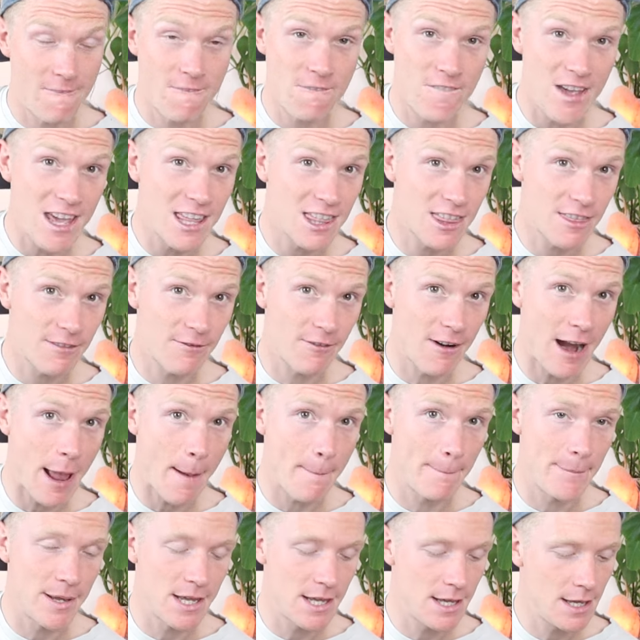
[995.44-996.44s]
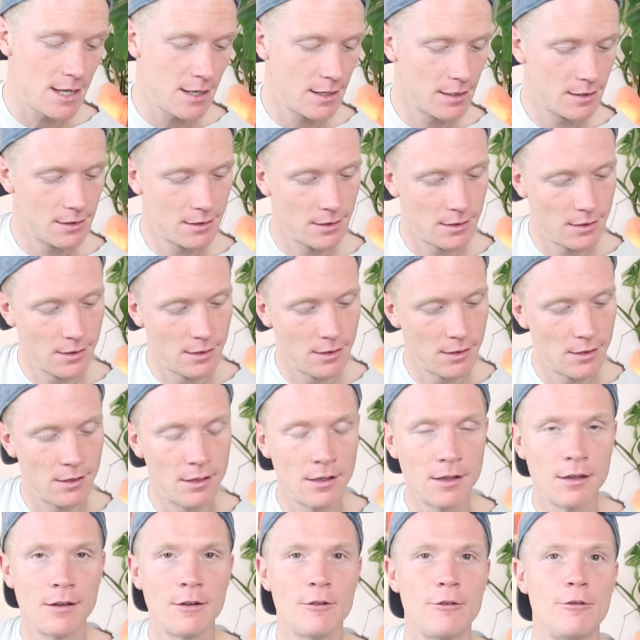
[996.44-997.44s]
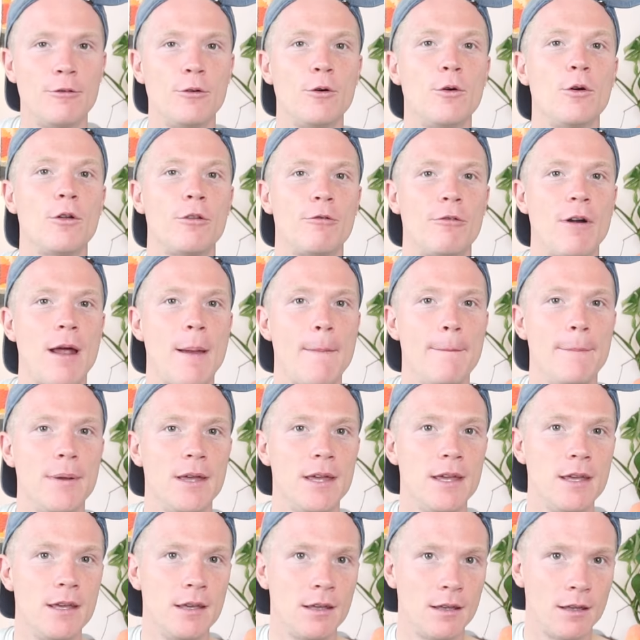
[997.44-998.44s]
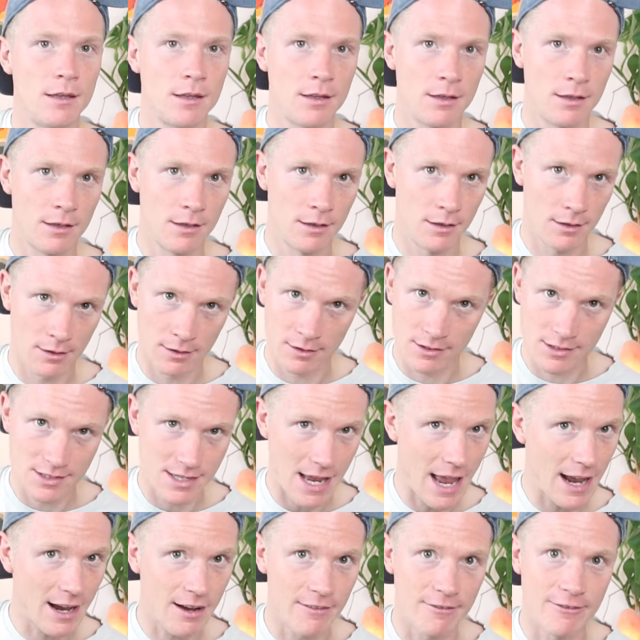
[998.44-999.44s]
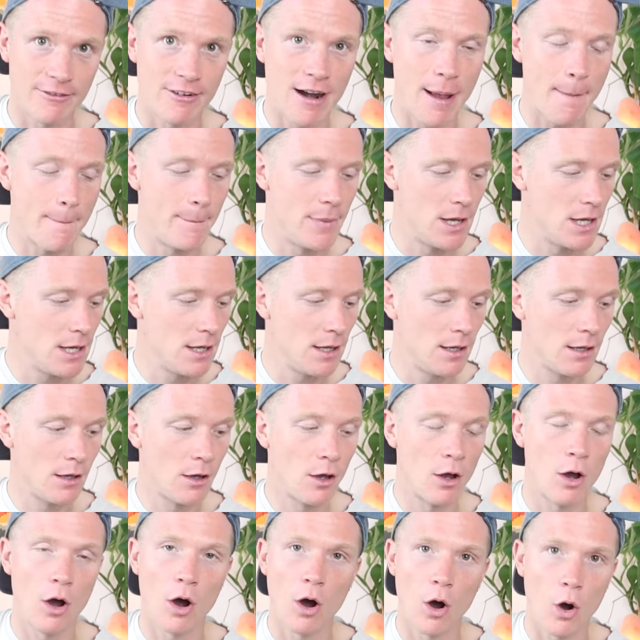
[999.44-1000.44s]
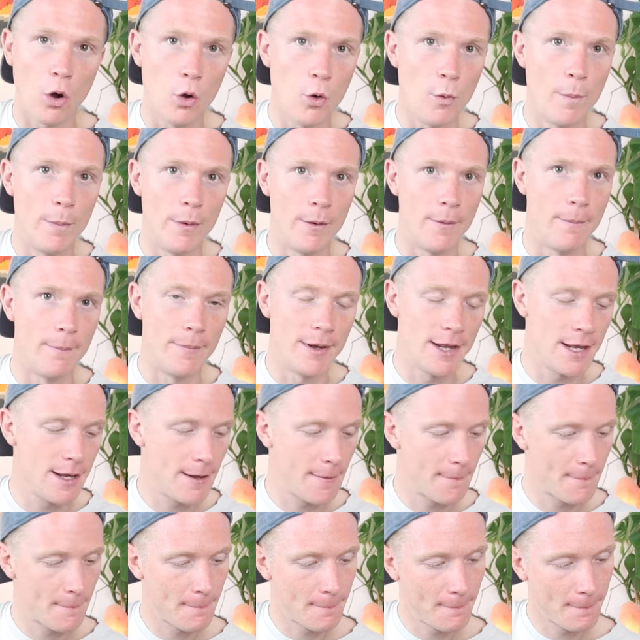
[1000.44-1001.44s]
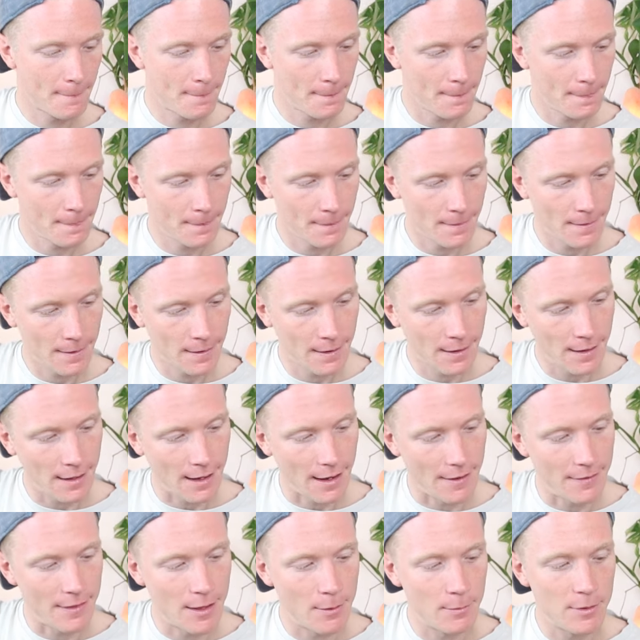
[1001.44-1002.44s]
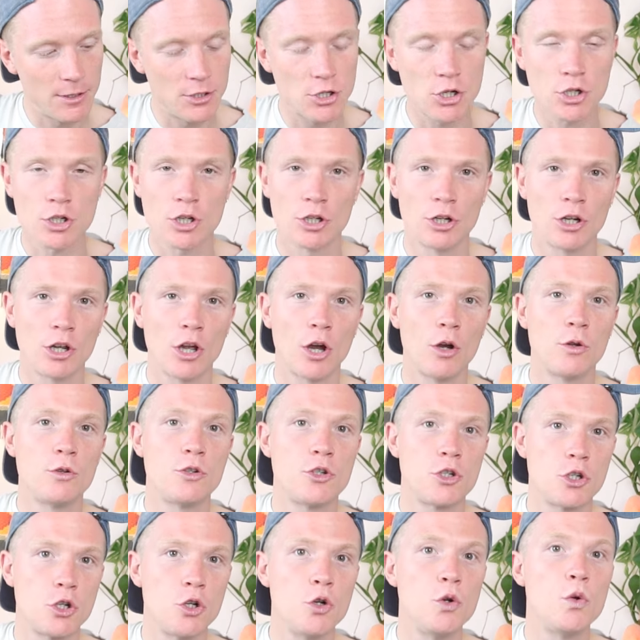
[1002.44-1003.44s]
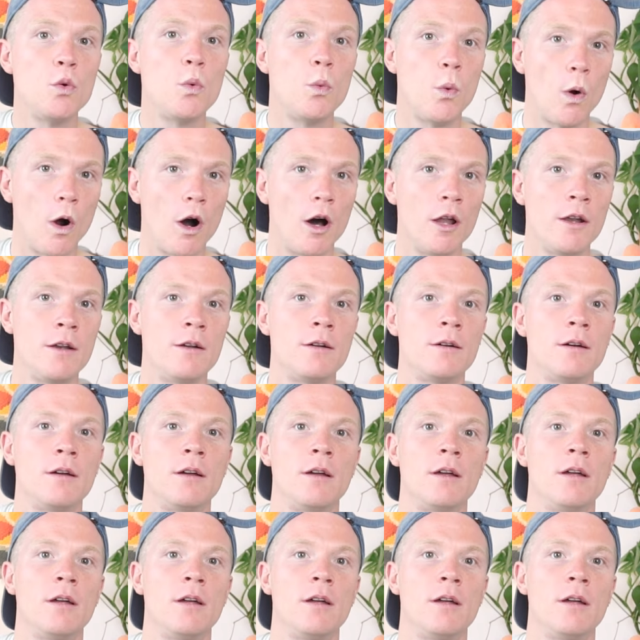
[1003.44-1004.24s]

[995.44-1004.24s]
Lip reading: 5th fret B, 4th fret B, 2nd fret B, open B, and then we're just going to go 2, 1